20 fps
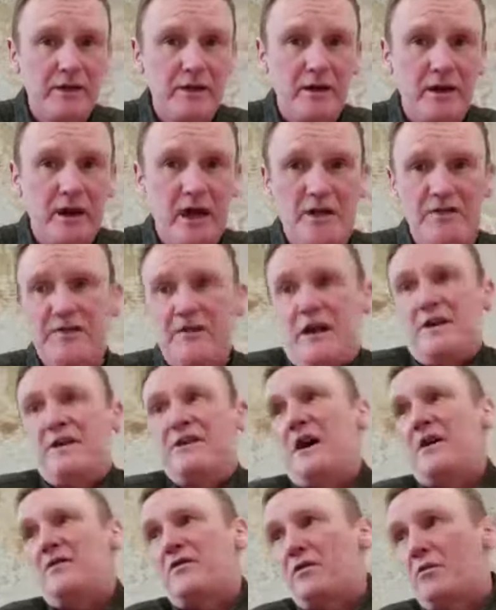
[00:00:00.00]
and
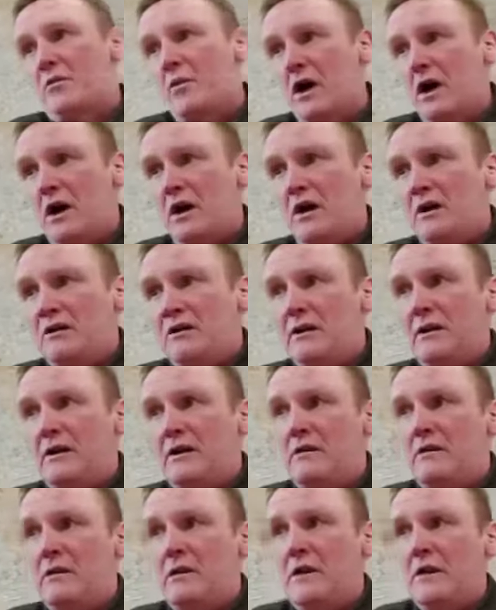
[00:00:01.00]
another
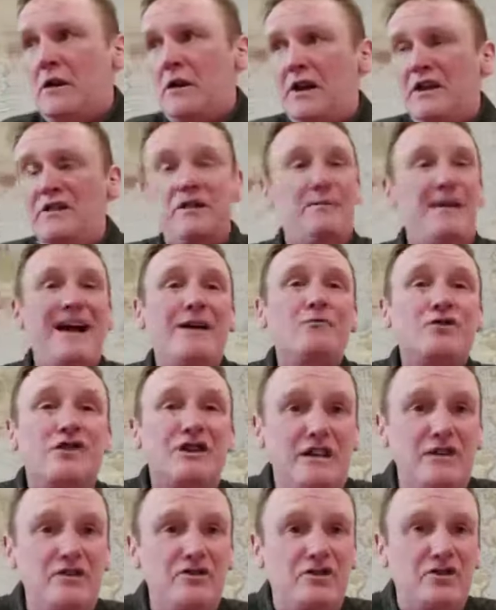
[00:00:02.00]
one in the
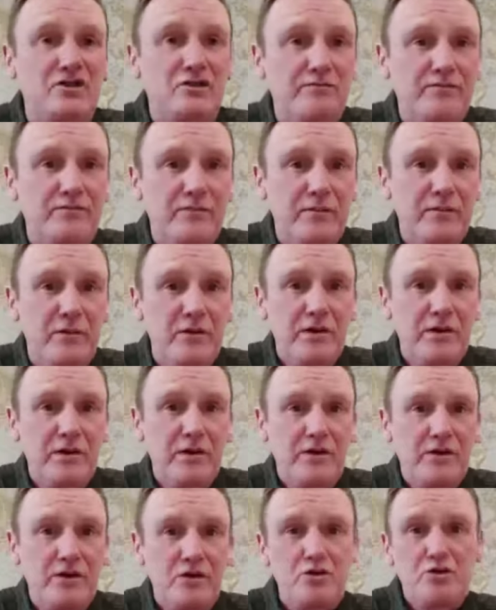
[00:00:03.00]
mountains.
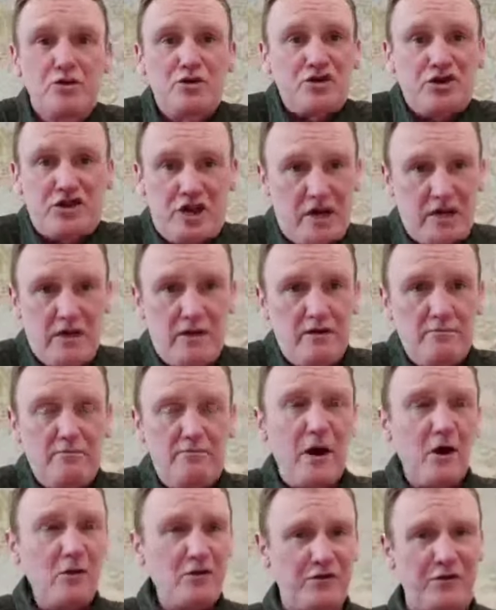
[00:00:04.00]
You could say
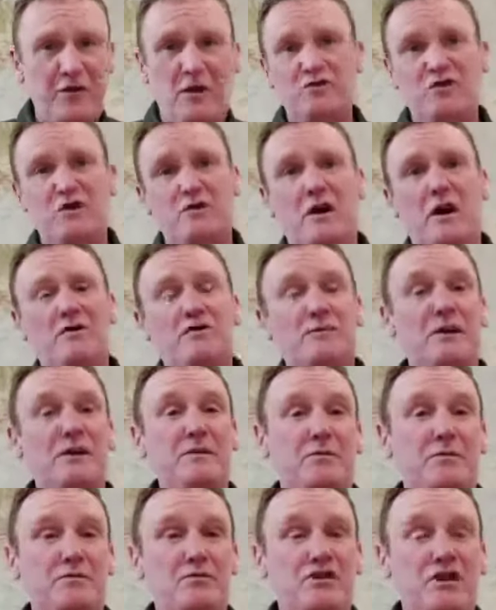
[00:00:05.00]
both photographs
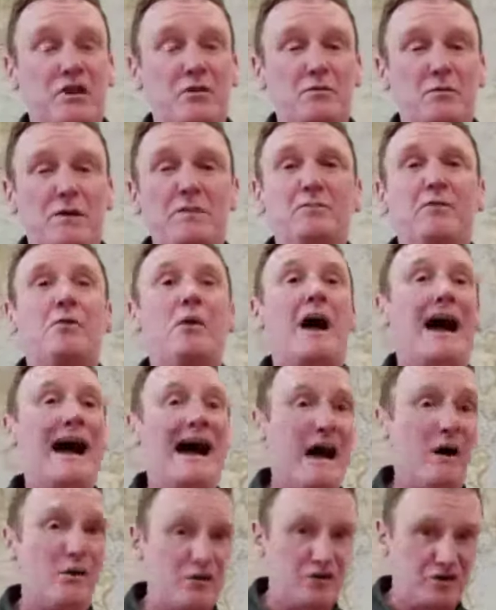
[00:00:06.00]
show people
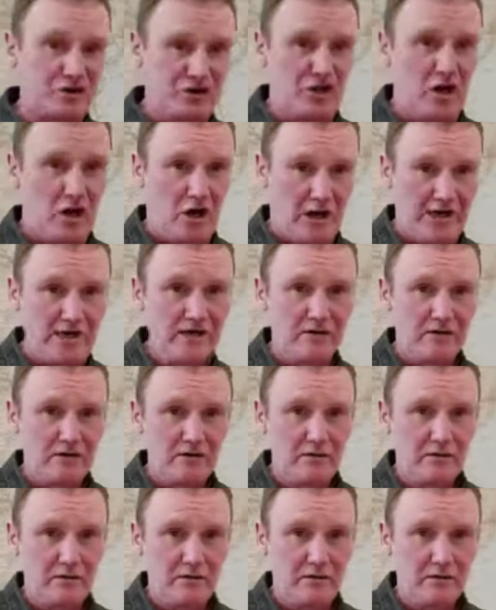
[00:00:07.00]
outside.
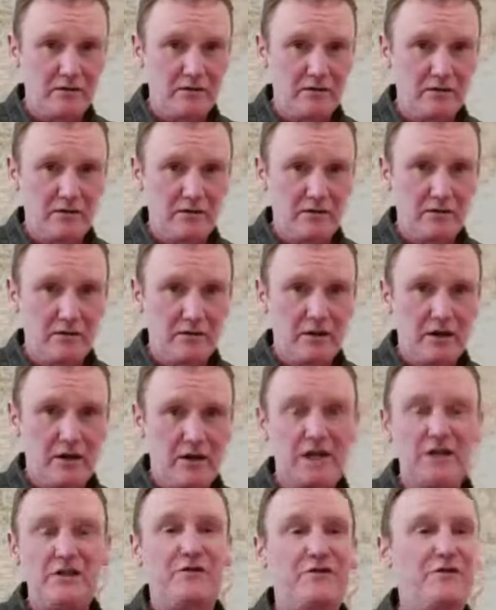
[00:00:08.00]

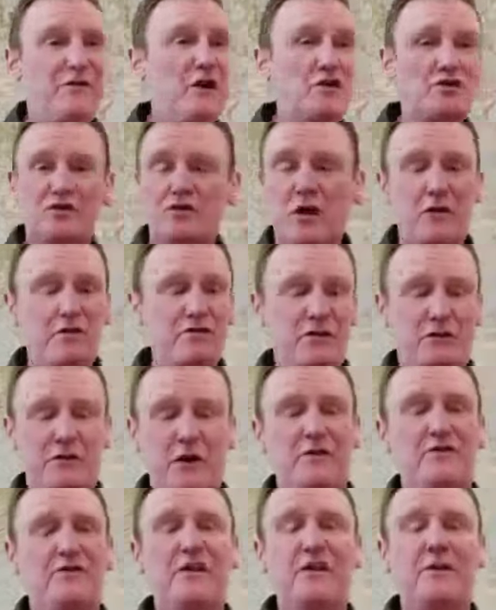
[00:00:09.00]
In the first
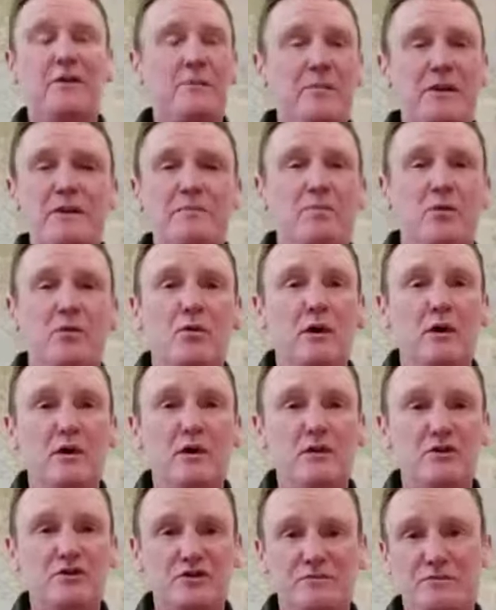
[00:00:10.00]
photograph there are
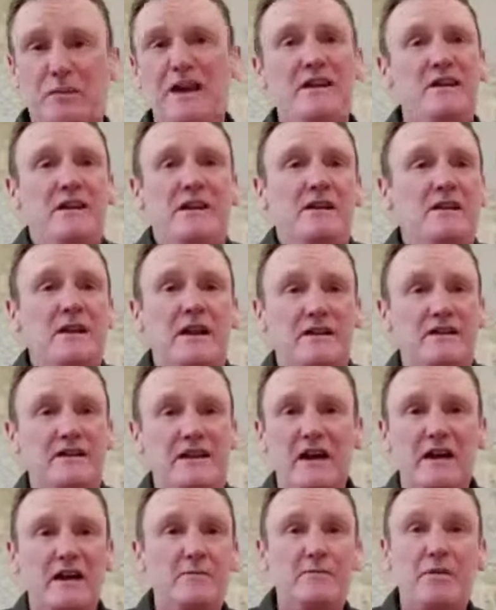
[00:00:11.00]
people spending their
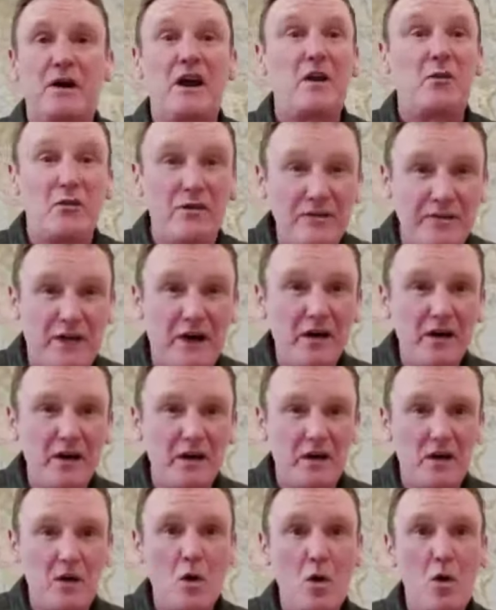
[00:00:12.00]
day by a
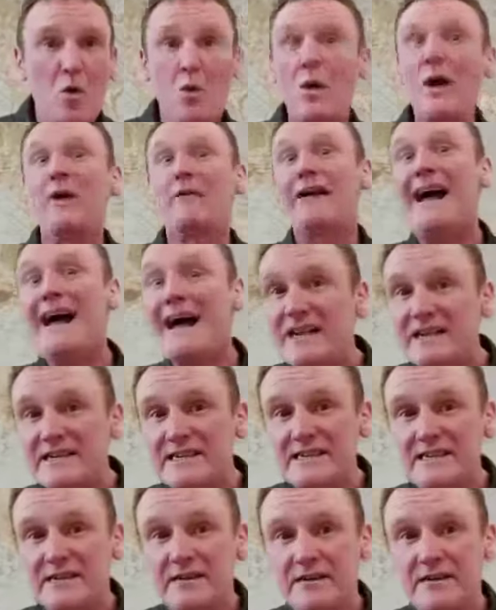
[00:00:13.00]
river,
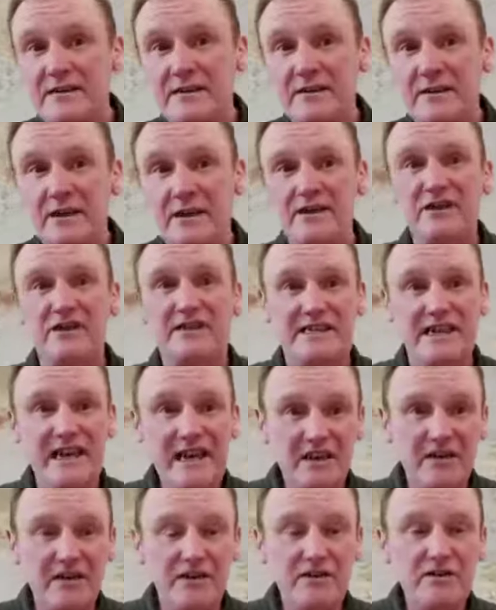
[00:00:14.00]
whereas in the
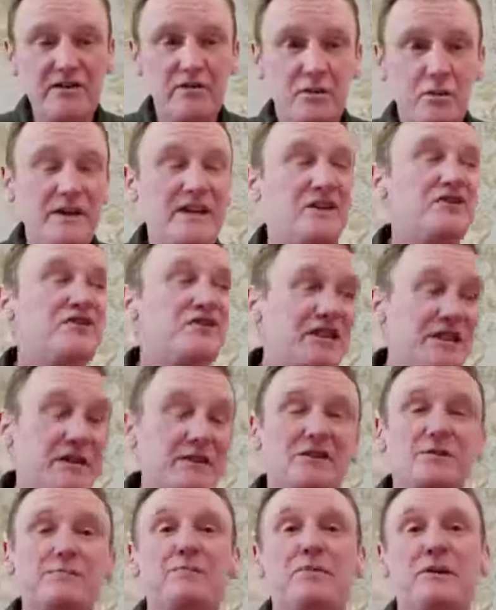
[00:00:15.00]
second we can see
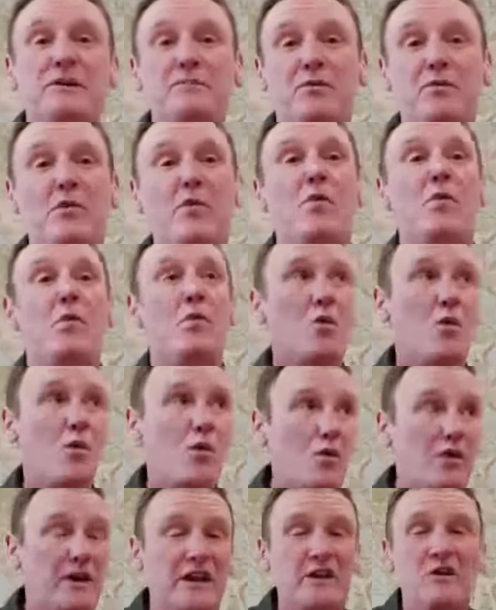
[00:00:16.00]
some people
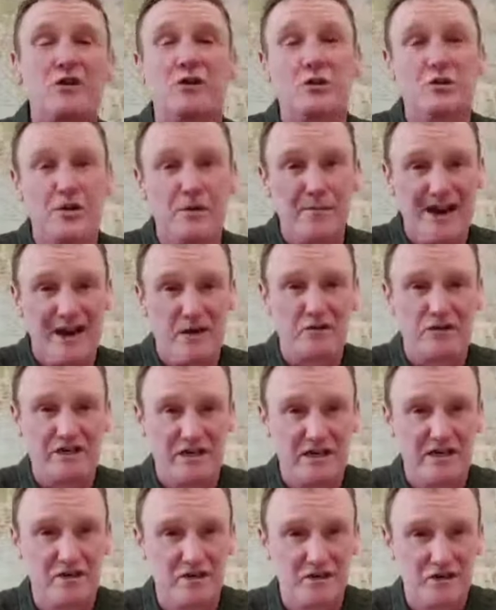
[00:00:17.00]
walking through the
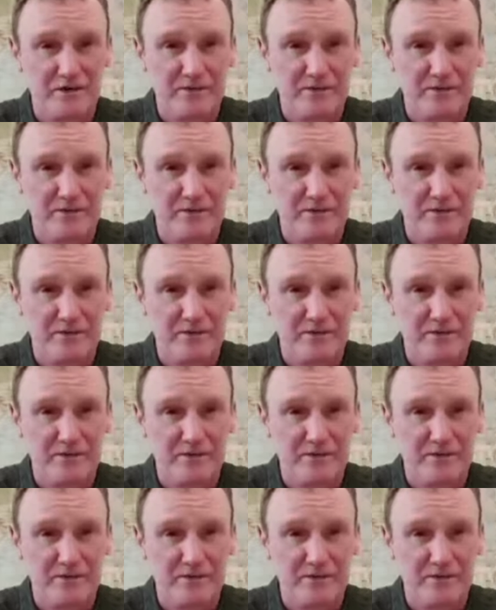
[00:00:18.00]
mountains.